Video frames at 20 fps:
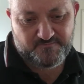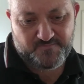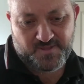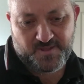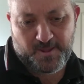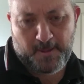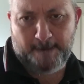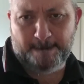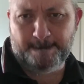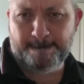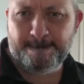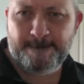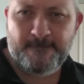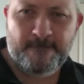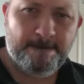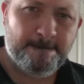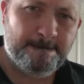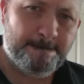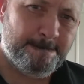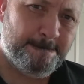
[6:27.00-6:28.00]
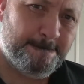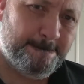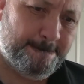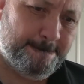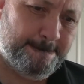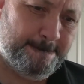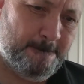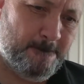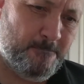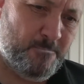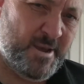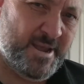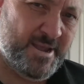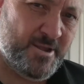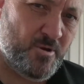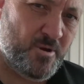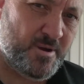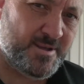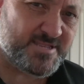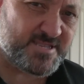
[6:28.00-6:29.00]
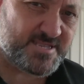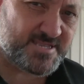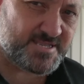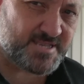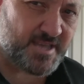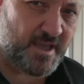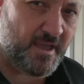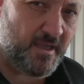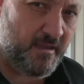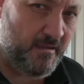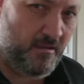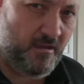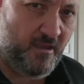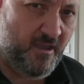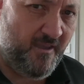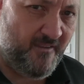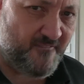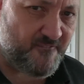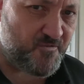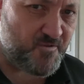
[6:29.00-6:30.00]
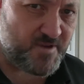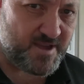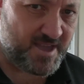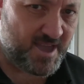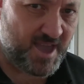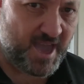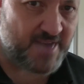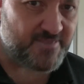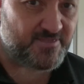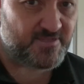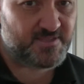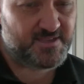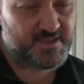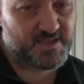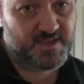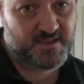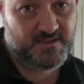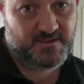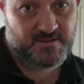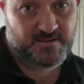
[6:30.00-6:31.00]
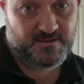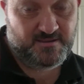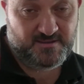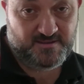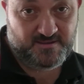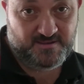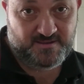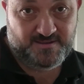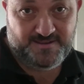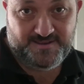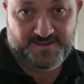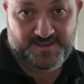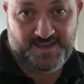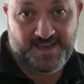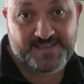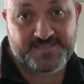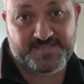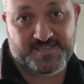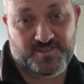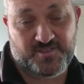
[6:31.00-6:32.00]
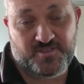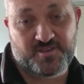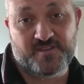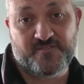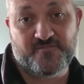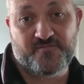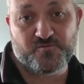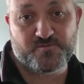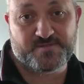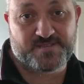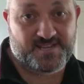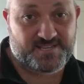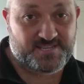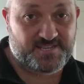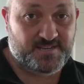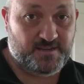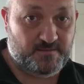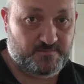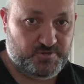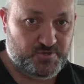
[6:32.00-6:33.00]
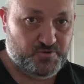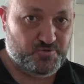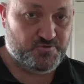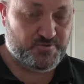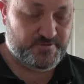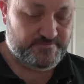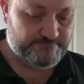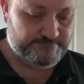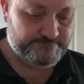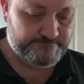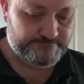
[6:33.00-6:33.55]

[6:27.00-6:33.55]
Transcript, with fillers: you know, we're not saying every Catholic has a thing for touching up children.